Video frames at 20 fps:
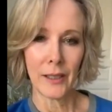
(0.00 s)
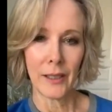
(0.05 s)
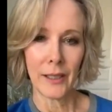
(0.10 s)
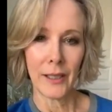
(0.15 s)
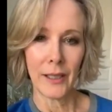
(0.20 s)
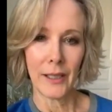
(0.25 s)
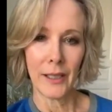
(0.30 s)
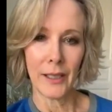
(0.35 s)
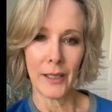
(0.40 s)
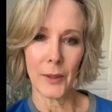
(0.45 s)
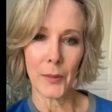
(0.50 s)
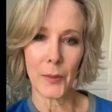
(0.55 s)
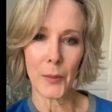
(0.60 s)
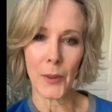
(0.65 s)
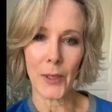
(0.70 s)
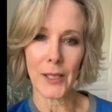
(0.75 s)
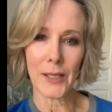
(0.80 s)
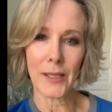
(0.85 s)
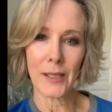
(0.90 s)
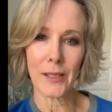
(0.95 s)
in the
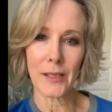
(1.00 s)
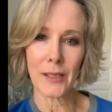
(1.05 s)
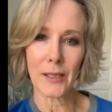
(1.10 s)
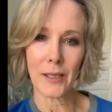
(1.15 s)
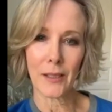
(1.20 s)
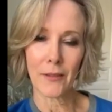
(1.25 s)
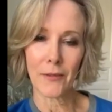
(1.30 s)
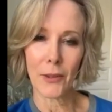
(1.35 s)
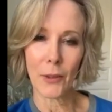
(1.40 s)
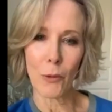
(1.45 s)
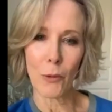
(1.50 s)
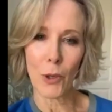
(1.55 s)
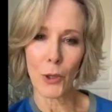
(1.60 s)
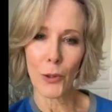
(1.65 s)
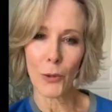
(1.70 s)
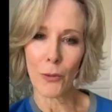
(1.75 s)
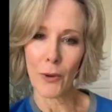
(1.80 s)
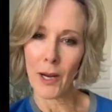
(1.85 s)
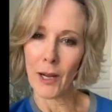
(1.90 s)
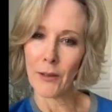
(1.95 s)
presence of the world
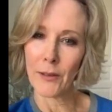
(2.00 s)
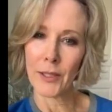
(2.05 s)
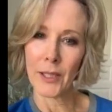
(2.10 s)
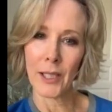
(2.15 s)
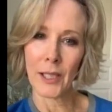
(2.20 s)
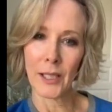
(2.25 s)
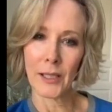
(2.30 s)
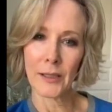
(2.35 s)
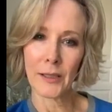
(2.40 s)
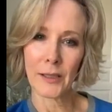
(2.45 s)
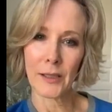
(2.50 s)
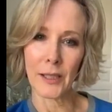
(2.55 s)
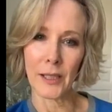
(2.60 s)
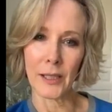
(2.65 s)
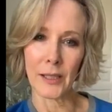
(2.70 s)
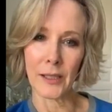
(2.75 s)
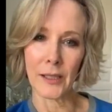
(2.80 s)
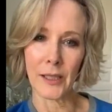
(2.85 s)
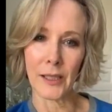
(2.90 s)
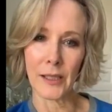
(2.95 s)
around us,
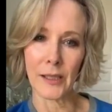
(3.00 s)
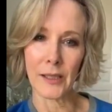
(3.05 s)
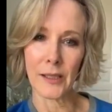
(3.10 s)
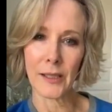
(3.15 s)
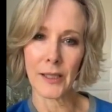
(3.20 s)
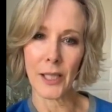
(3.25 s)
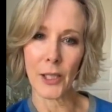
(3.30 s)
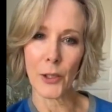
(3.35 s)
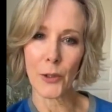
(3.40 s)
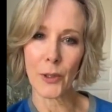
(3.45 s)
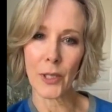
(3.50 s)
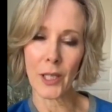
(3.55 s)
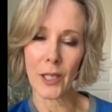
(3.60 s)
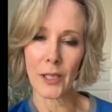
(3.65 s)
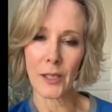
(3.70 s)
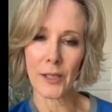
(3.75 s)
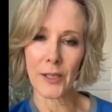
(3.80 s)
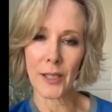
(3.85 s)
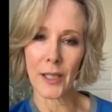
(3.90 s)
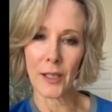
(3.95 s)
and centering
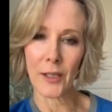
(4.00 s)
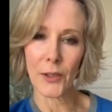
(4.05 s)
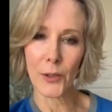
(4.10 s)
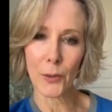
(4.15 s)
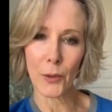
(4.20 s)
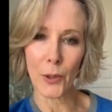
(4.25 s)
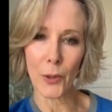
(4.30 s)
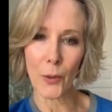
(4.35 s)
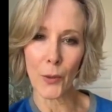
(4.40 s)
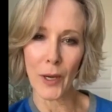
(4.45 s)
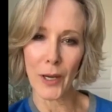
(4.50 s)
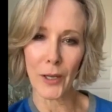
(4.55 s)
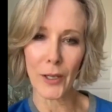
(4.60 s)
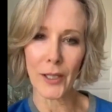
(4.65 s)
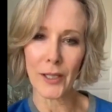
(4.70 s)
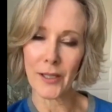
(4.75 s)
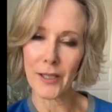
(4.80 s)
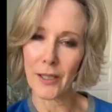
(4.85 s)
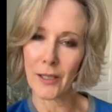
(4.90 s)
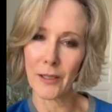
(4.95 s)
ourselves with
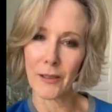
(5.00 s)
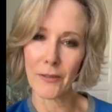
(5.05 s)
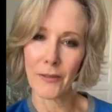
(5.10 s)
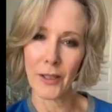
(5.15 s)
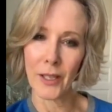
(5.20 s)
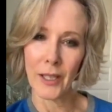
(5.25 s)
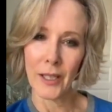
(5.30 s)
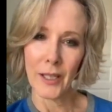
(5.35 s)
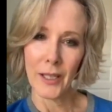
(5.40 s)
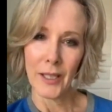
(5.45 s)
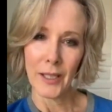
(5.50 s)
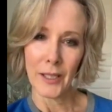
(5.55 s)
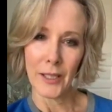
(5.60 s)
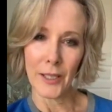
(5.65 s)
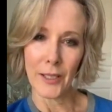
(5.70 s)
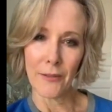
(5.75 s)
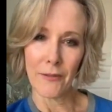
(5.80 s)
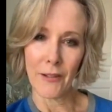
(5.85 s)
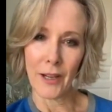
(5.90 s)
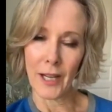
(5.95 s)
awareness of the
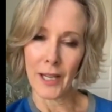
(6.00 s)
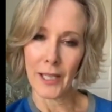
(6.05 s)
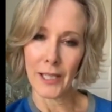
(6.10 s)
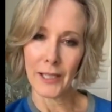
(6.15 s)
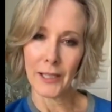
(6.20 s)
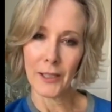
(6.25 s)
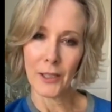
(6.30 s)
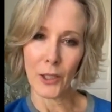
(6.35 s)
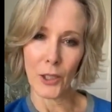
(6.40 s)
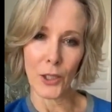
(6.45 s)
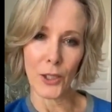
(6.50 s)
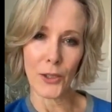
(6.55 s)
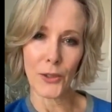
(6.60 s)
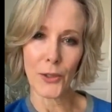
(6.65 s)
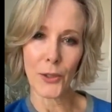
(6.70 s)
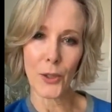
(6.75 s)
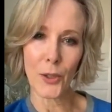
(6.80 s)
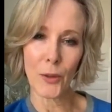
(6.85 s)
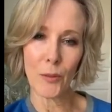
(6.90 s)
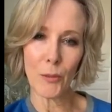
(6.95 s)
divine
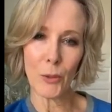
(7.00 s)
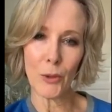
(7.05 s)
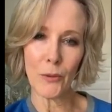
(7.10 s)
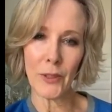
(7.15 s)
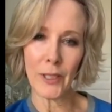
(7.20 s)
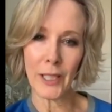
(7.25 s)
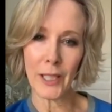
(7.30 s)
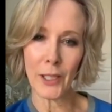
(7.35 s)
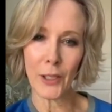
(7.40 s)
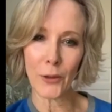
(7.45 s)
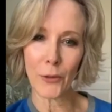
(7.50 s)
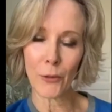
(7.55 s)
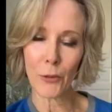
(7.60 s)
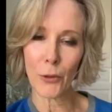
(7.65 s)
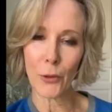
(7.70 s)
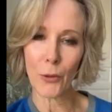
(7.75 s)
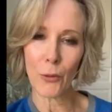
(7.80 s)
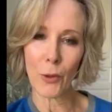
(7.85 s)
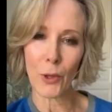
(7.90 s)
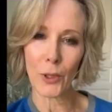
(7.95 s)
also moving in and through
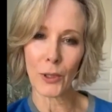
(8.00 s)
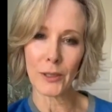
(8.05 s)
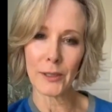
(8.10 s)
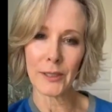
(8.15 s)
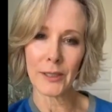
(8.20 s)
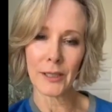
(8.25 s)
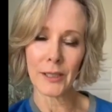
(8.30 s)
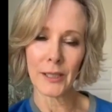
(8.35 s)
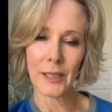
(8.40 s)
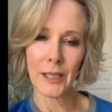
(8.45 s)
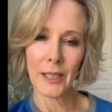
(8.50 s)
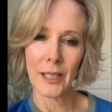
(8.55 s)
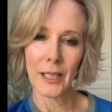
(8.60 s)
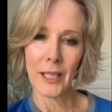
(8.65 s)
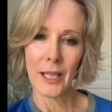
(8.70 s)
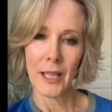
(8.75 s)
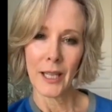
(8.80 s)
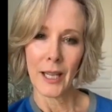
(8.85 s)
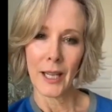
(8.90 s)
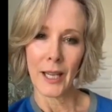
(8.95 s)
the world
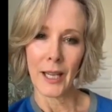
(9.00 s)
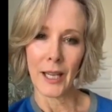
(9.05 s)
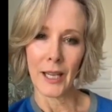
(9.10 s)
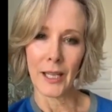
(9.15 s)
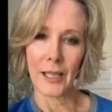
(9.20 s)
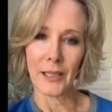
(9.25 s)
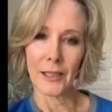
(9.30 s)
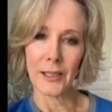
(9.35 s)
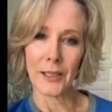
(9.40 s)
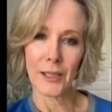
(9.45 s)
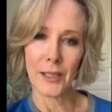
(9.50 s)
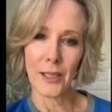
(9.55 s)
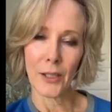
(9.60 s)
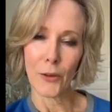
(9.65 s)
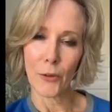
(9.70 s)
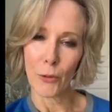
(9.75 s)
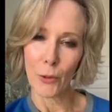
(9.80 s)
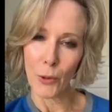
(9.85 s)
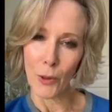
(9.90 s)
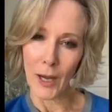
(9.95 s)
and
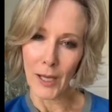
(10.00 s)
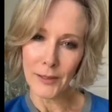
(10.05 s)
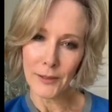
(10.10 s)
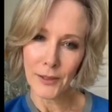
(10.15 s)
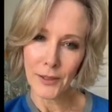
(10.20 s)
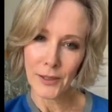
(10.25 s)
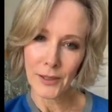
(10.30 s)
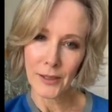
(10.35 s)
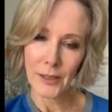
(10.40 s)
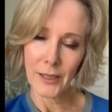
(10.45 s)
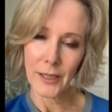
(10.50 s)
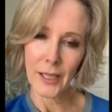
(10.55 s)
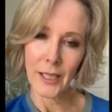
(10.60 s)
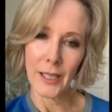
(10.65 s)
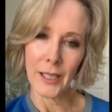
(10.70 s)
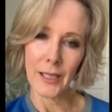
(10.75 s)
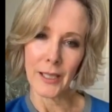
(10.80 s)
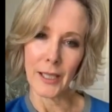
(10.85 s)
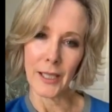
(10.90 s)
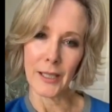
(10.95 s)
through us.
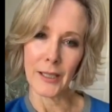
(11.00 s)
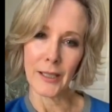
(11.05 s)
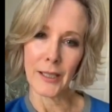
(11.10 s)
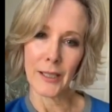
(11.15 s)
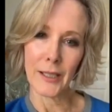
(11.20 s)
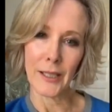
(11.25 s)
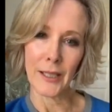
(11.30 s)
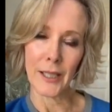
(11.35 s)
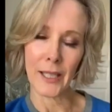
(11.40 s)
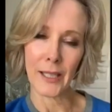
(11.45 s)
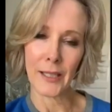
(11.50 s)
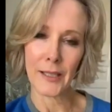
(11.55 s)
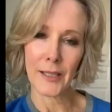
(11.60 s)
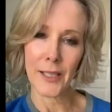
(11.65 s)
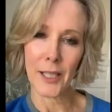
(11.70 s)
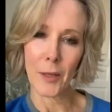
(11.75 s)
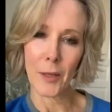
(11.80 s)
And then the next step